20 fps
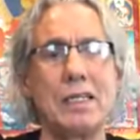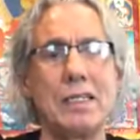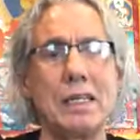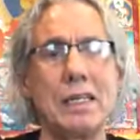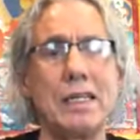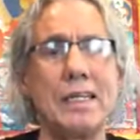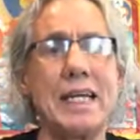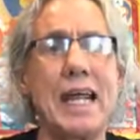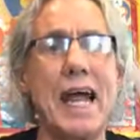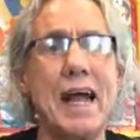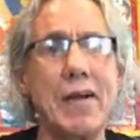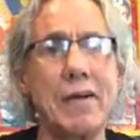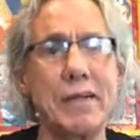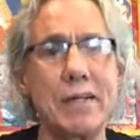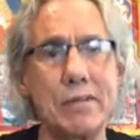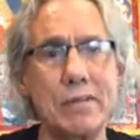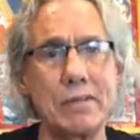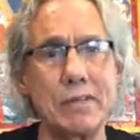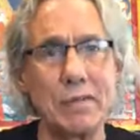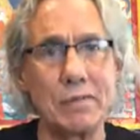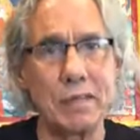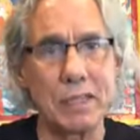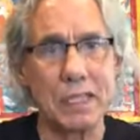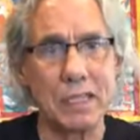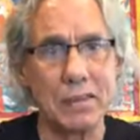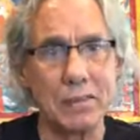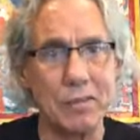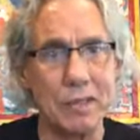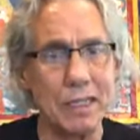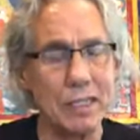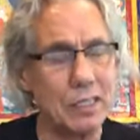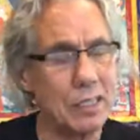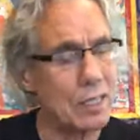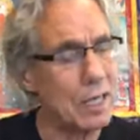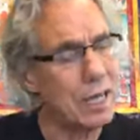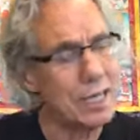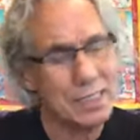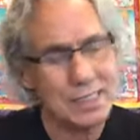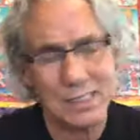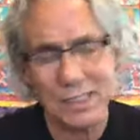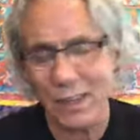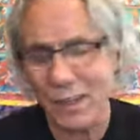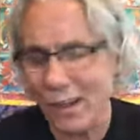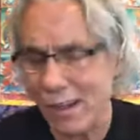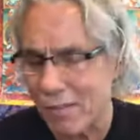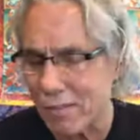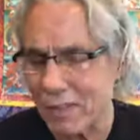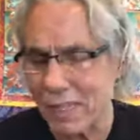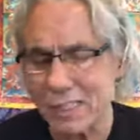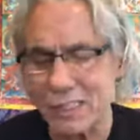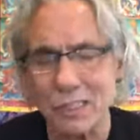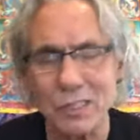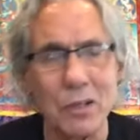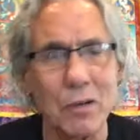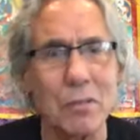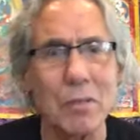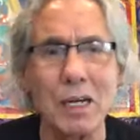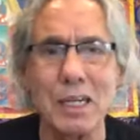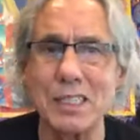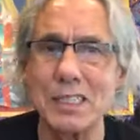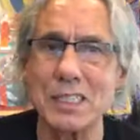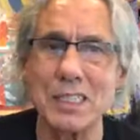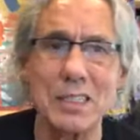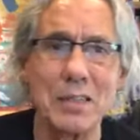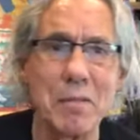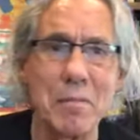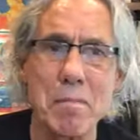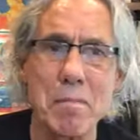the narratives of the convention. I just love that so much.